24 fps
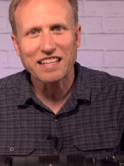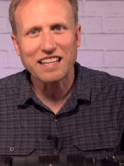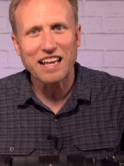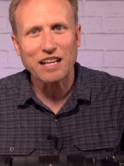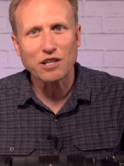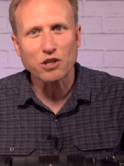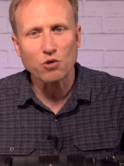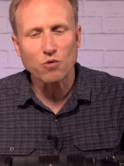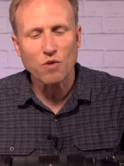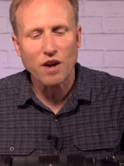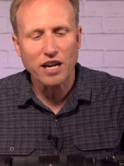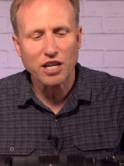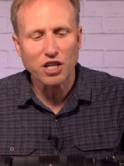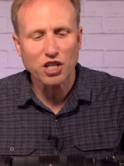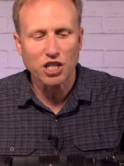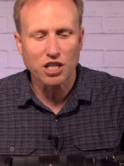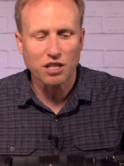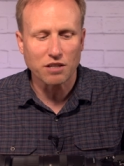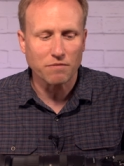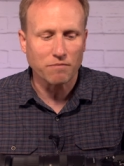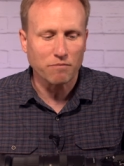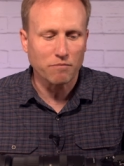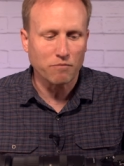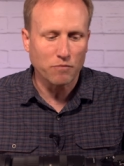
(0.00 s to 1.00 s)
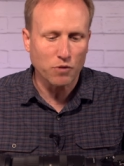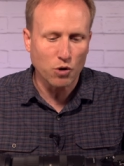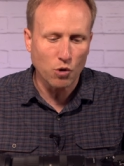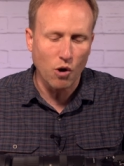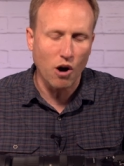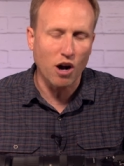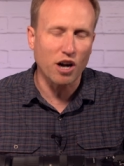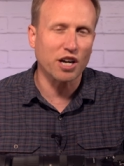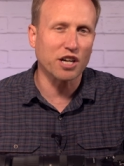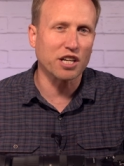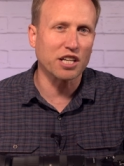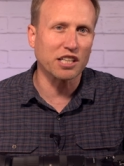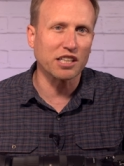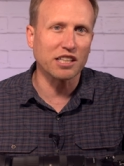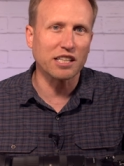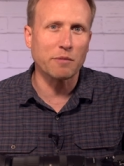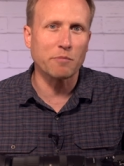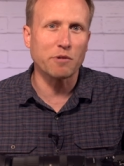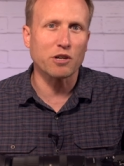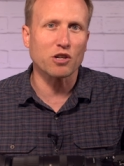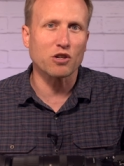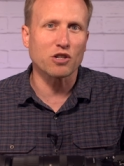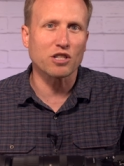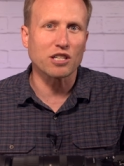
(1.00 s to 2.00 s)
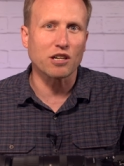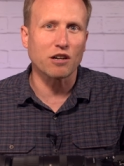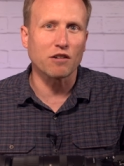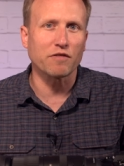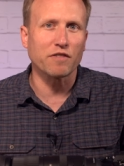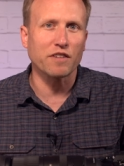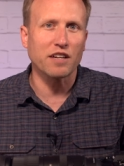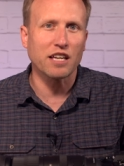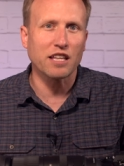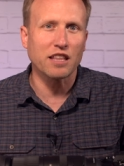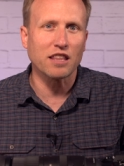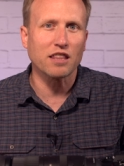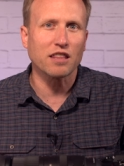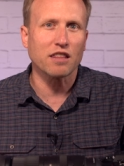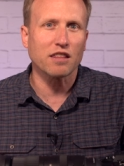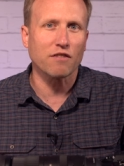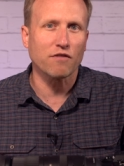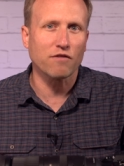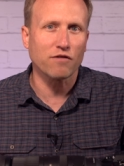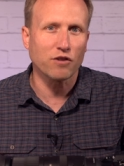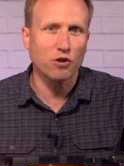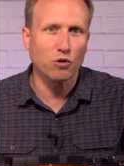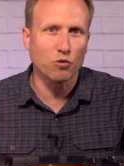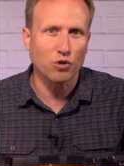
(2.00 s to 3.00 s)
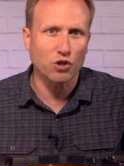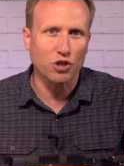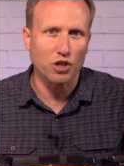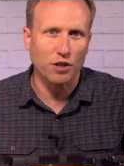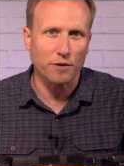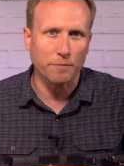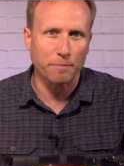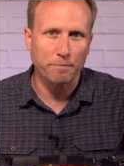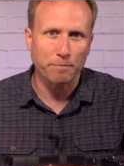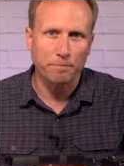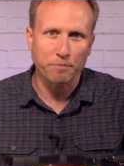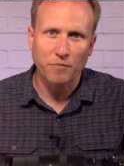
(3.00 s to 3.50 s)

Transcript: in that direction, you are going to limit yourself in the future.